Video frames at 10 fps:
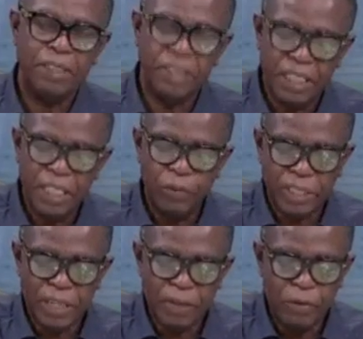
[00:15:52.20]
But you see, in
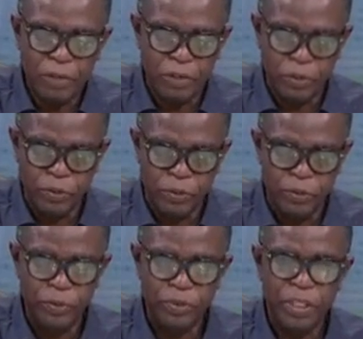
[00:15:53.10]
whatever we
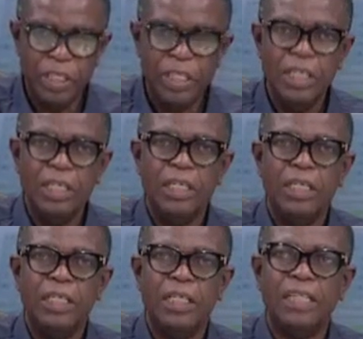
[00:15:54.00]
do,
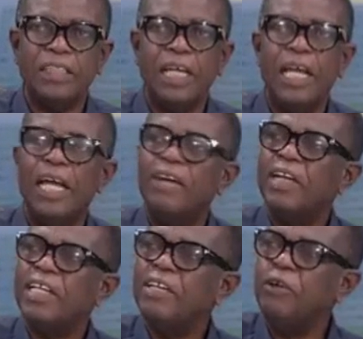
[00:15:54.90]
there's a
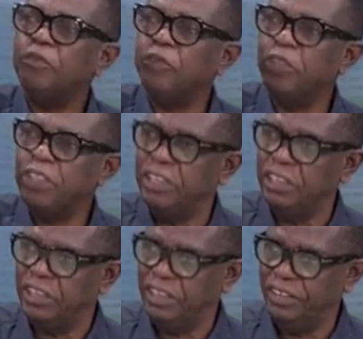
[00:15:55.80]
hierarchy of
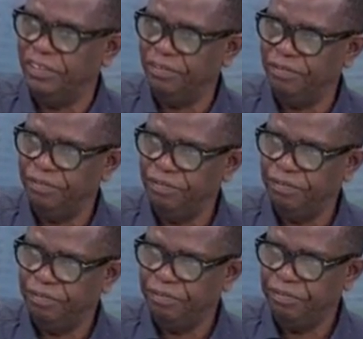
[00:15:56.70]
choices.
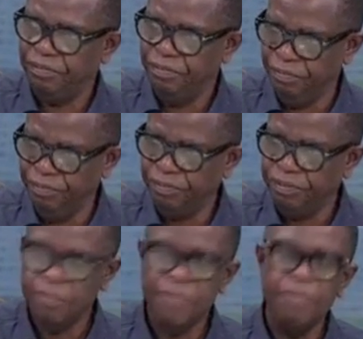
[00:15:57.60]

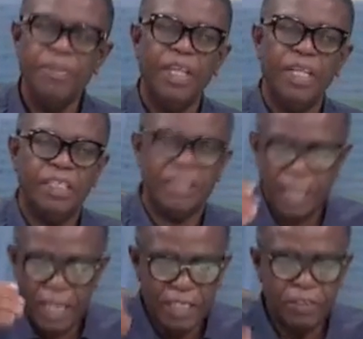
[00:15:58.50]
There's a
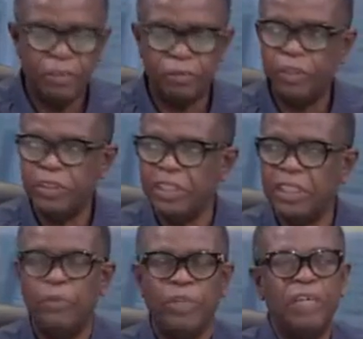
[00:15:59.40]
hierarchy of
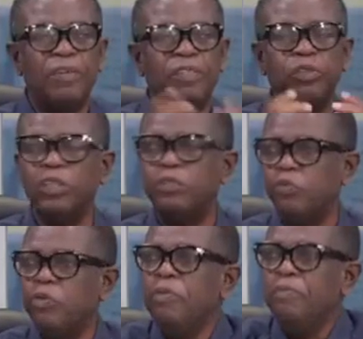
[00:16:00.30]
choices, and whatever choice
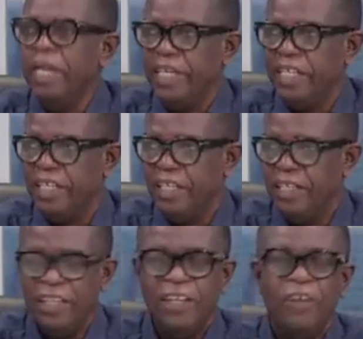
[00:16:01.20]
we make
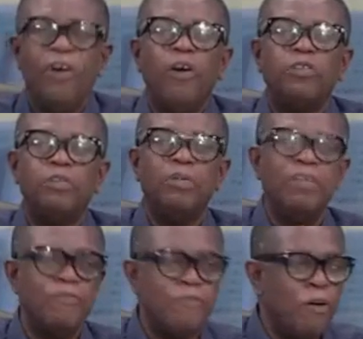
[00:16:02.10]
ought to be
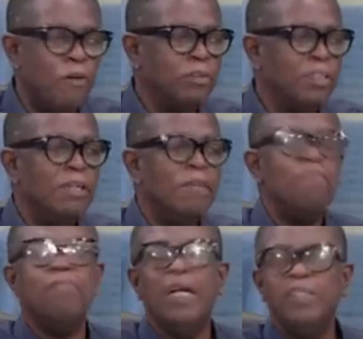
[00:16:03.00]
informed
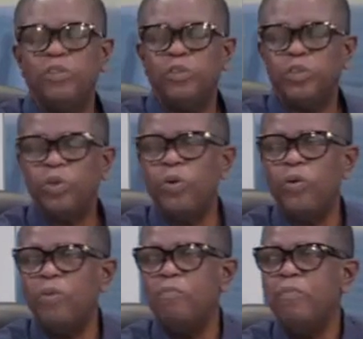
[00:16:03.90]
by
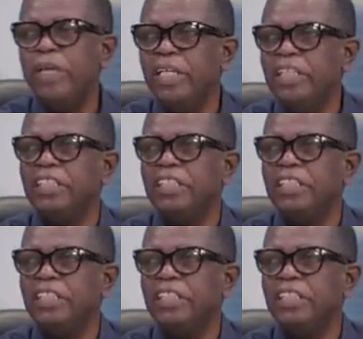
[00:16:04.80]
so many